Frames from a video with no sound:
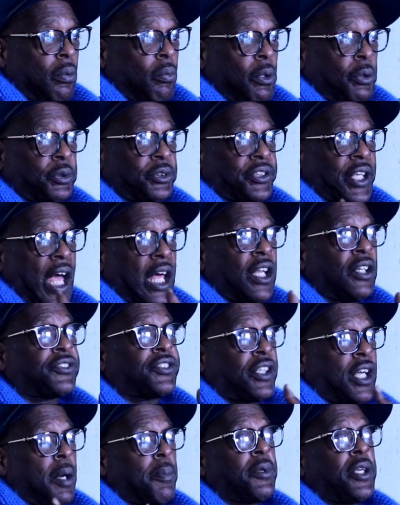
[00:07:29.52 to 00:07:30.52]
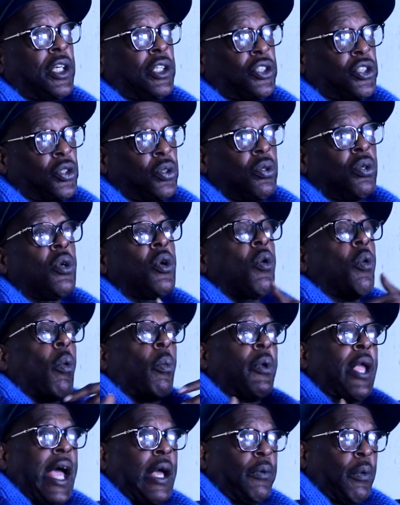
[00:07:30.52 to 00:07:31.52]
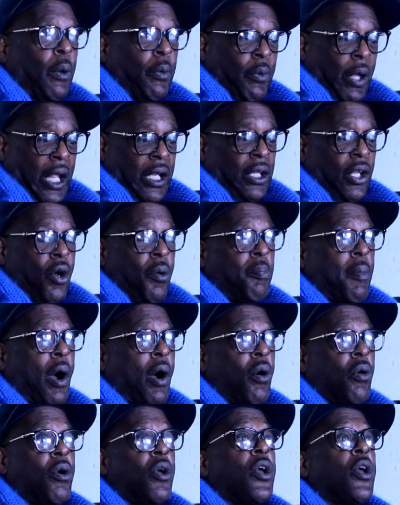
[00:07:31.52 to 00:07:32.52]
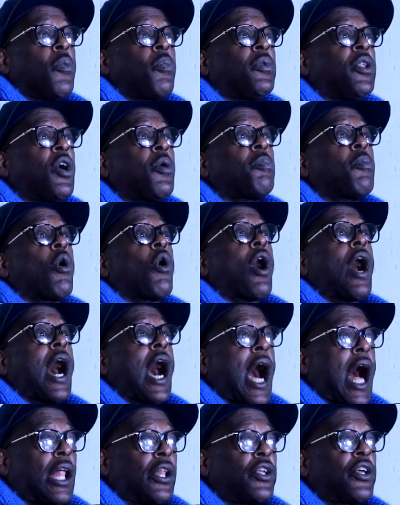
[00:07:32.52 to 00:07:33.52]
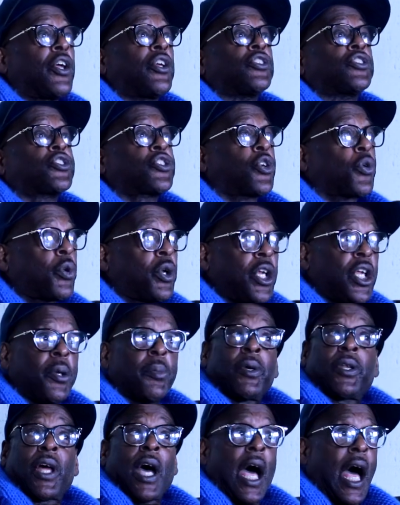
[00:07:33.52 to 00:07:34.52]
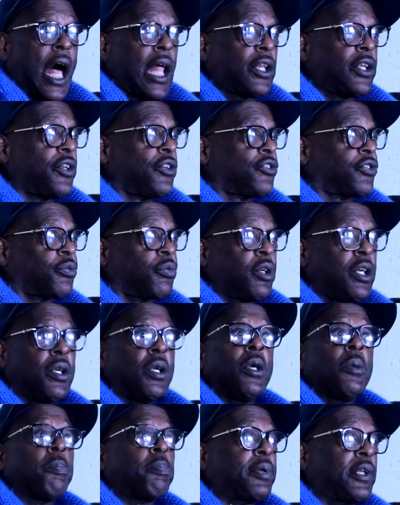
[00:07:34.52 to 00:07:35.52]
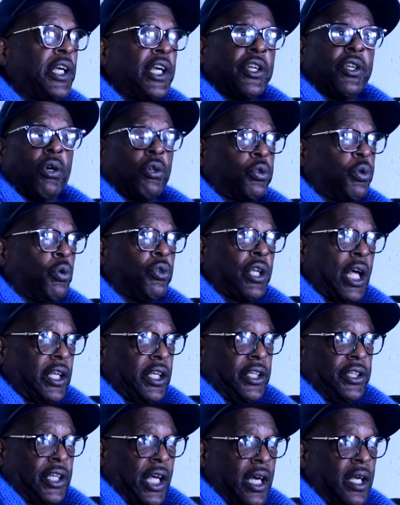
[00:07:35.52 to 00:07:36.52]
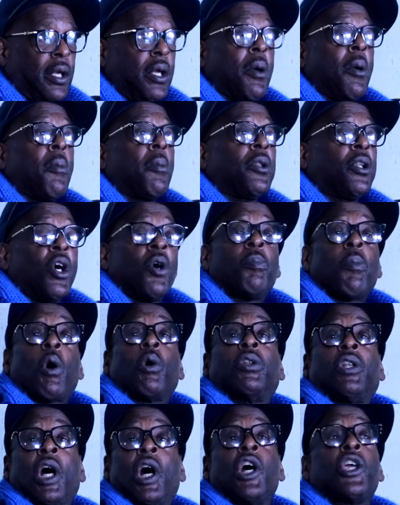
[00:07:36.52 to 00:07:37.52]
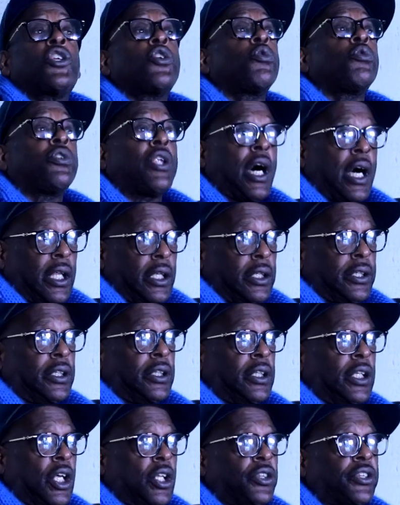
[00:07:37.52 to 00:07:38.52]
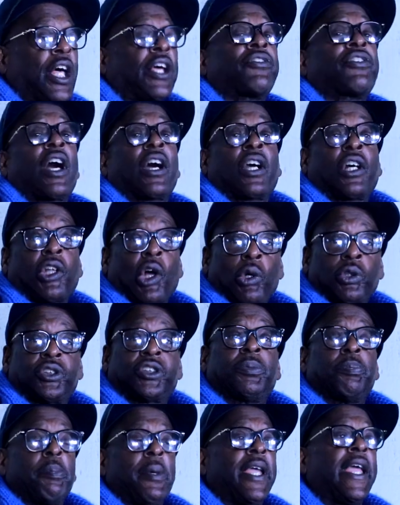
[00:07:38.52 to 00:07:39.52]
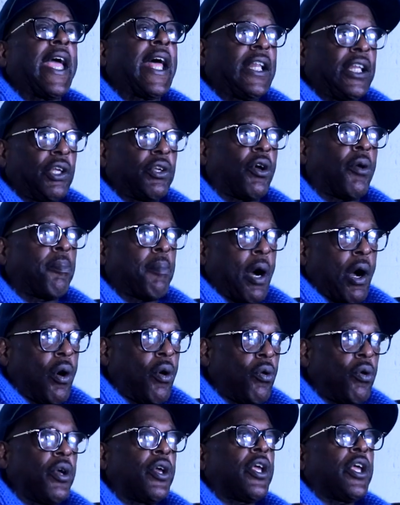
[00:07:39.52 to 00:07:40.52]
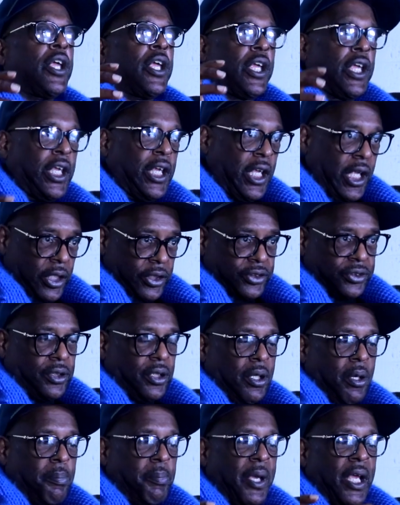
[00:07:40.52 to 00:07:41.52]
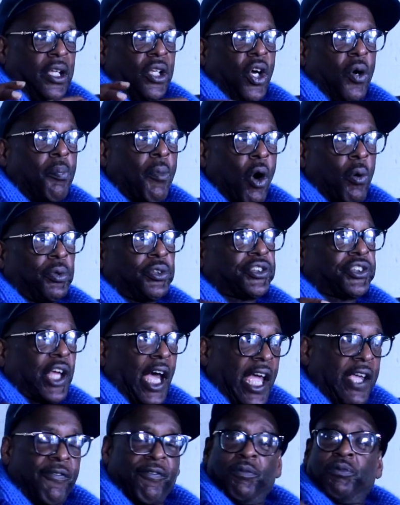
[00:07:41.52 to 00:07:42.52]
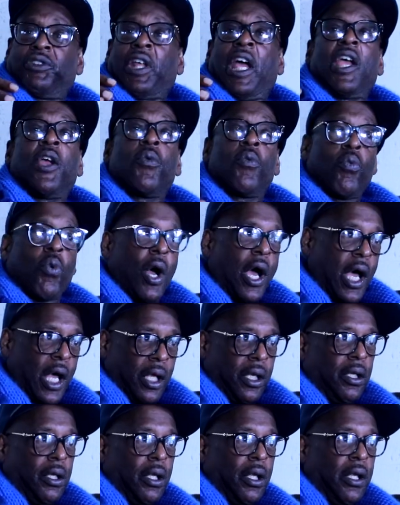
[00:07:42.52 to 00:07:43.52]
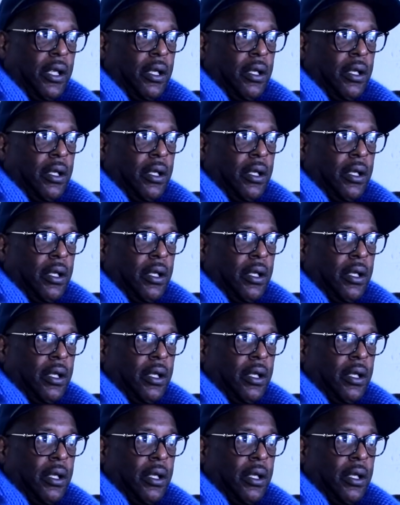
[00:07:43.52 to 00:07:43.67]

when it was time us to come get you, we had and Lil Mo, Lil Mo holler and scream and holler and scream. Please don't do nothing, nut. Lil Mo love you, nut. That's how close me and Lil Mo is. Me and Lil Mo was tight from day one.